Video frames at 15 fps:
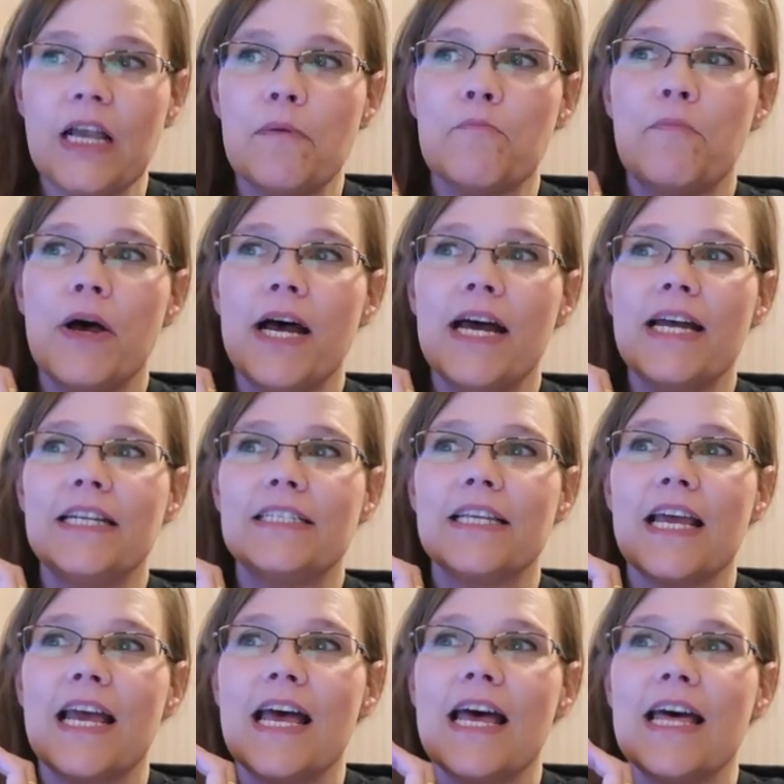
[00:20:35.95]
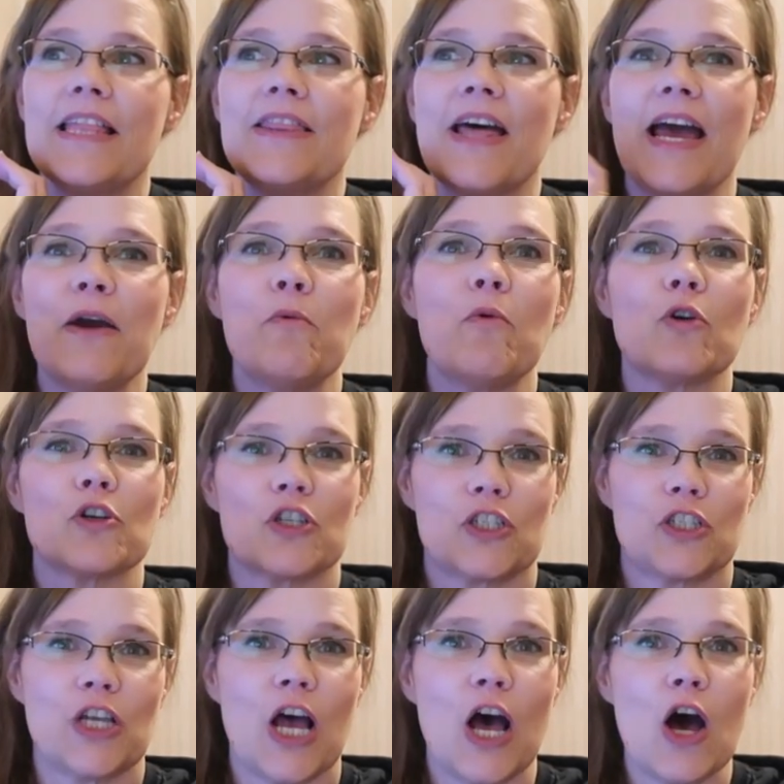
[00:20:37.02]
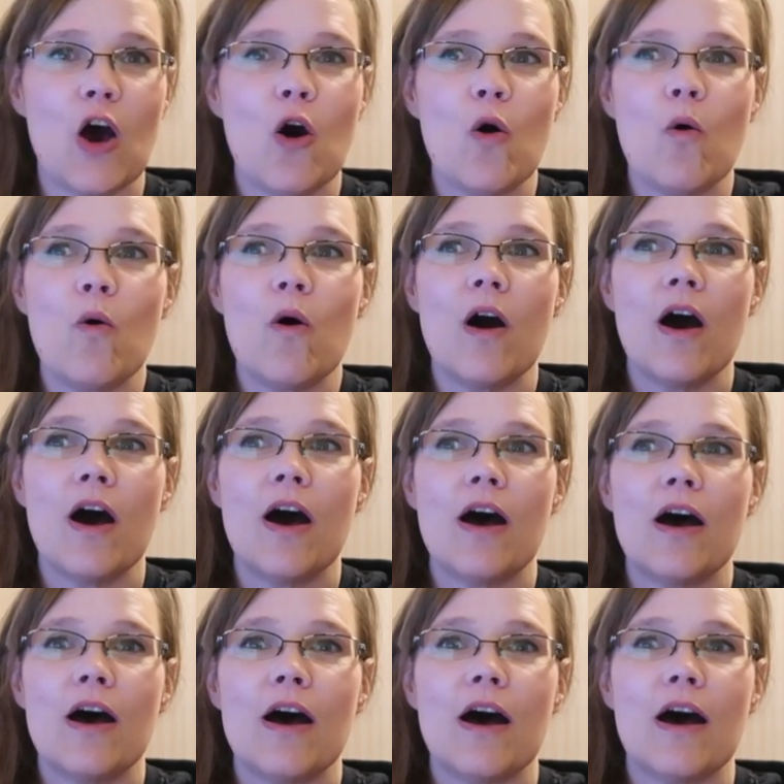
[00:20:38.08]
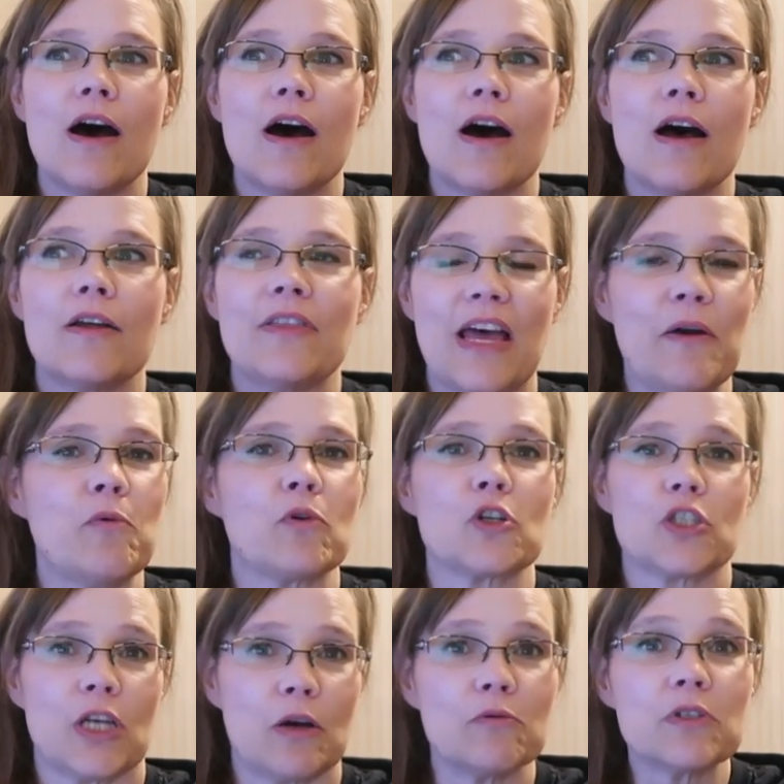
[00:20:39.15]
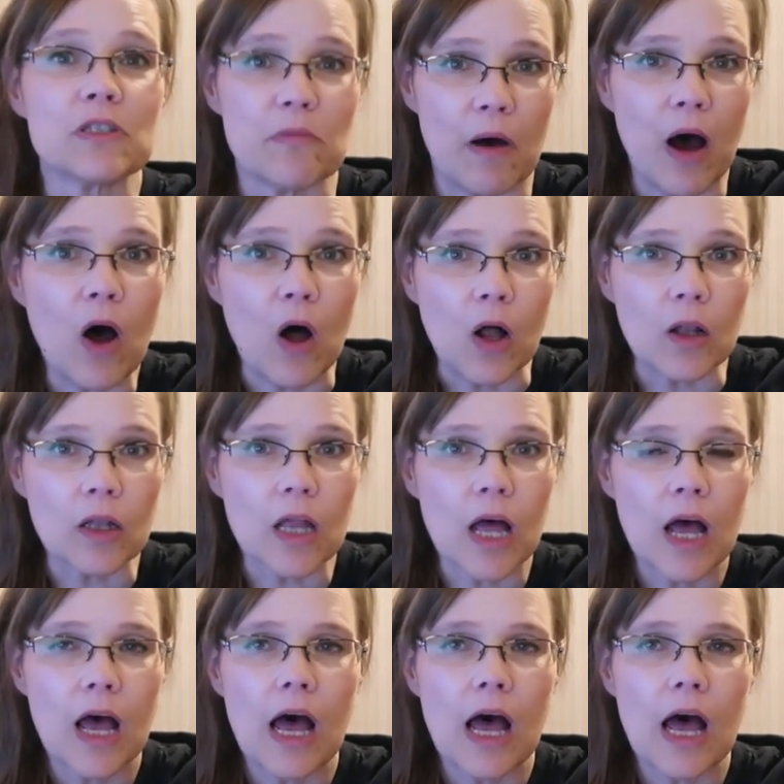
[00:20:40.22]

but they were so, they were so small.